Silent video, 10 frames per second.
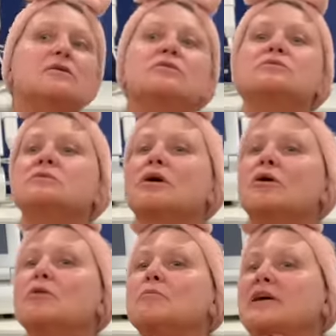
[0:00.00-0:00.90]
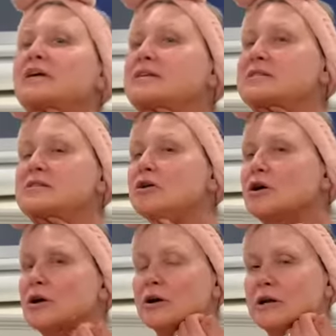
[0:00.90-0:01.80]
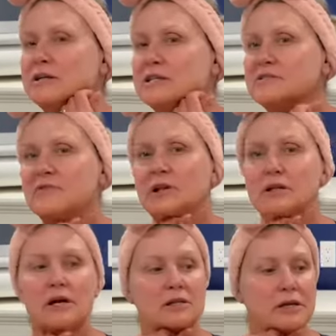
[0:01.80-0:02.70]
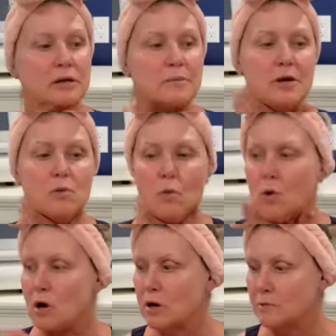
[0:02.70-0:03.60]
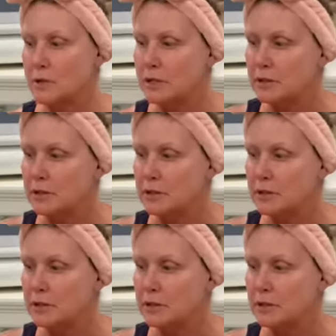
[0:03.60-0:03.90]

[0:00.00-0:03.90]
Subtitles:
So, but it doesn't hurt. It does feel a little bit warm.